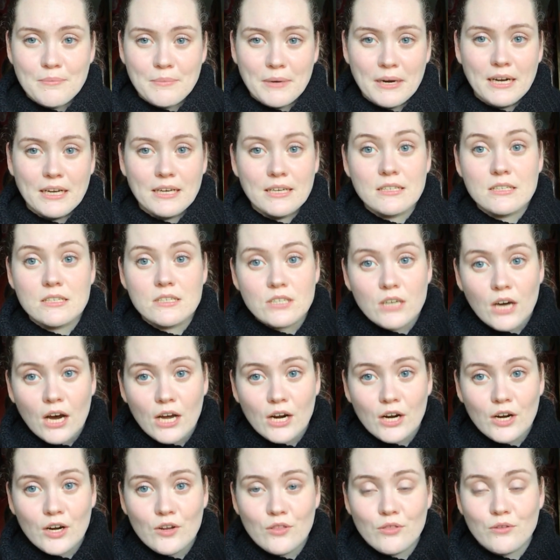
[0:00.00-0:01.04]
America's
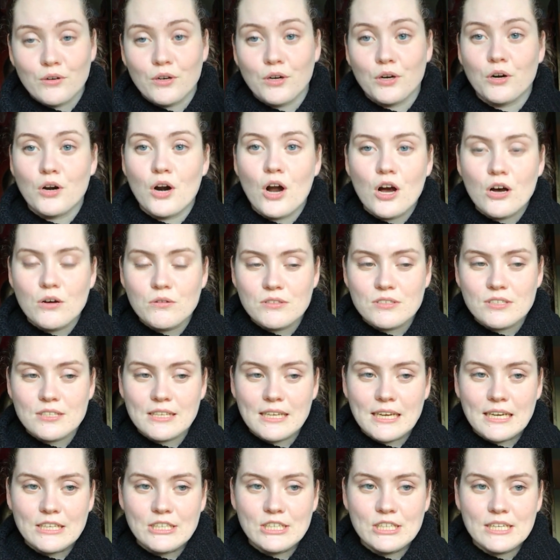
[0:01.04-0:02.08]
daughter through her own
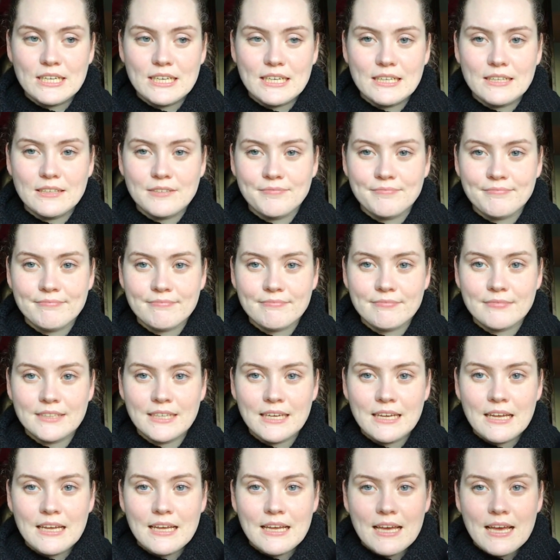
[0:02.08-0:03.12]
selection.
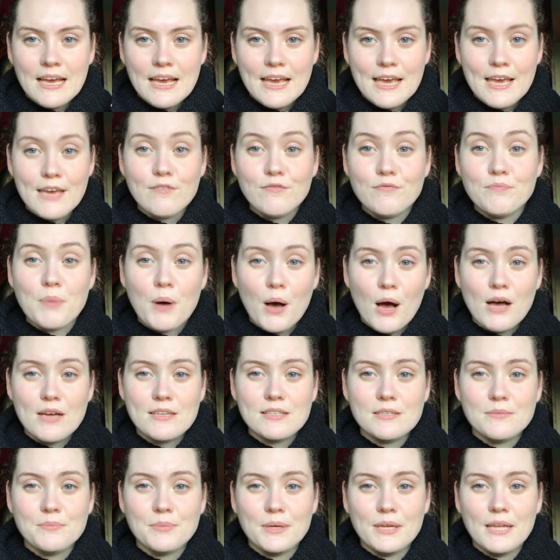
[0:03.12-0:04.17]
If
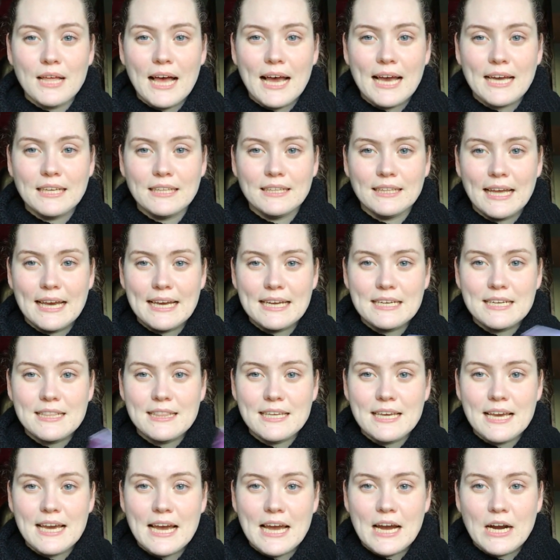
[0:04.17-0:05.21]
possible, I liked
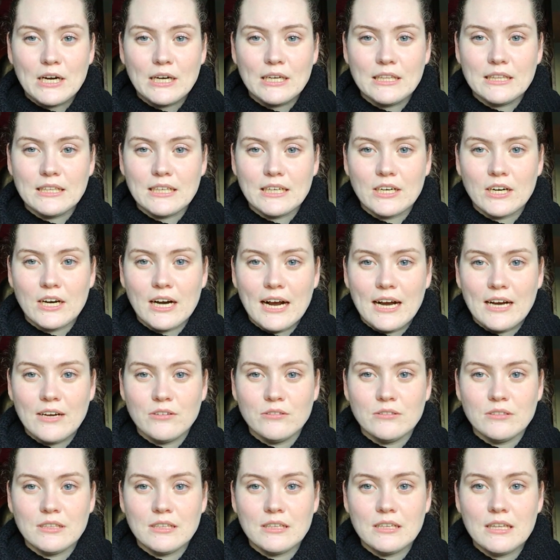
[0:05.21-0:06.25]
The Heir and the
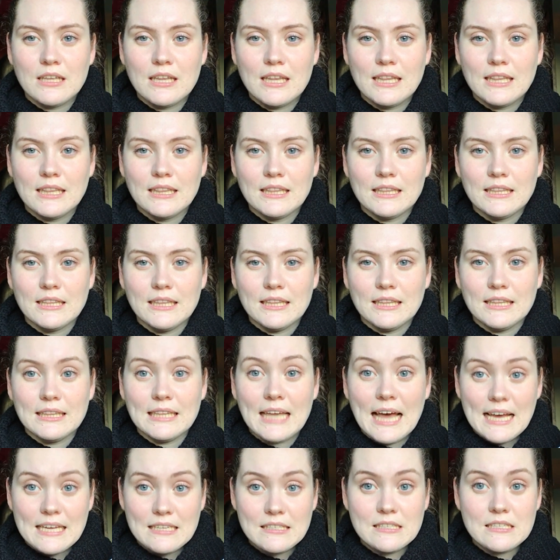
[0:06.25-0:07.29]
Crown
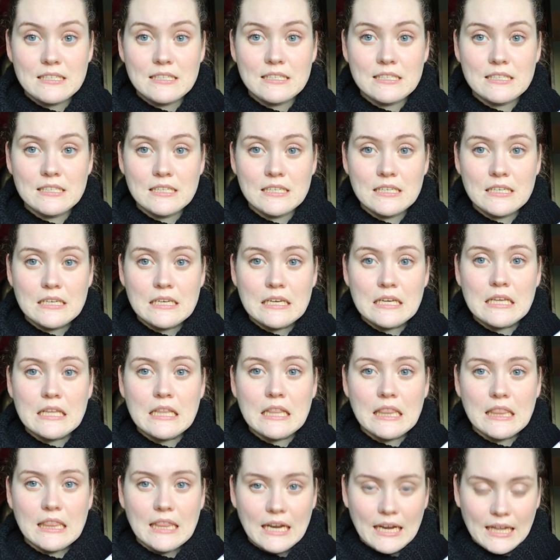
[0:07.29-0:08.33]
less
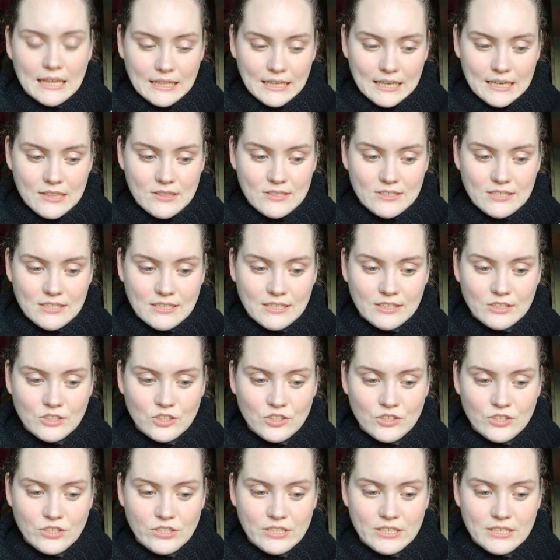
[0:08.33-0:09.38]
than I liked the
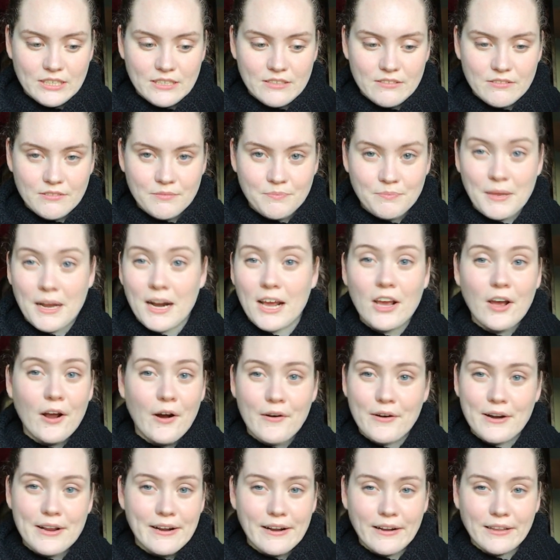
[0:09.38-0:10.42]
Selection series. And I
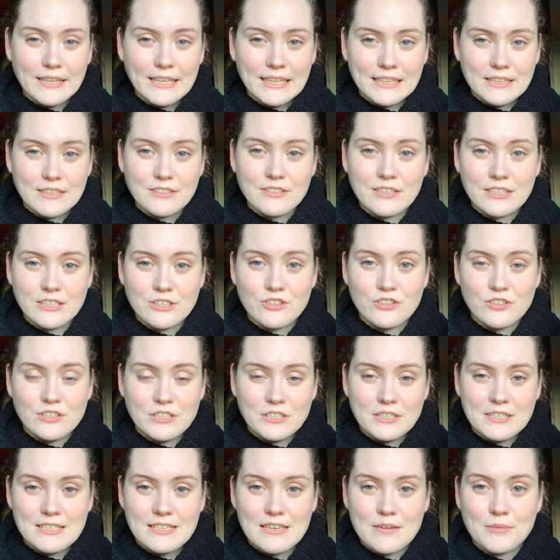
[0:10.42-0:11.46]
already didn't like the Selection
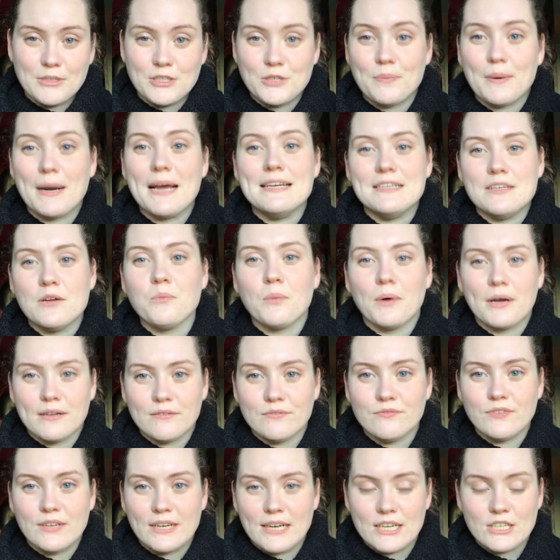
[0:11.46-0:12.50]
series that much, but I did want to
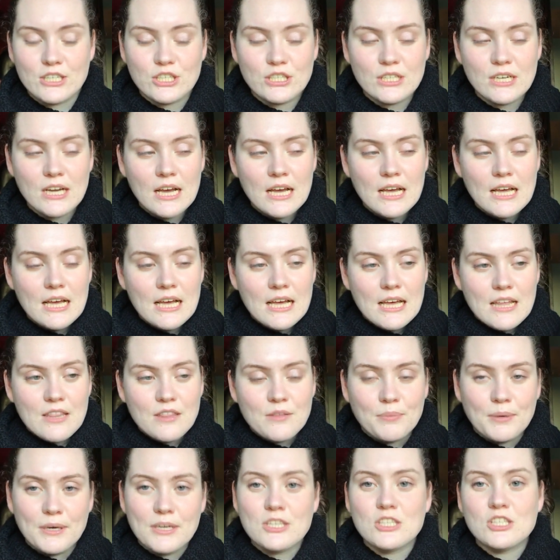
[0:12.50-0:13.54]
finish the
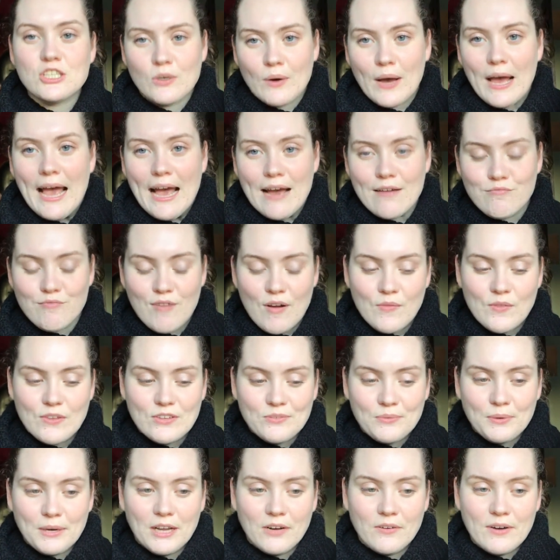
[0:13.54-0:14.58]
book, so I have read
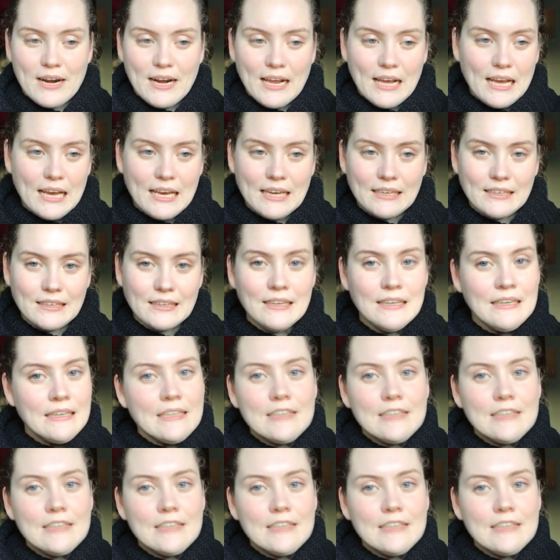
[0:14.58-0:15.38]
this one already, and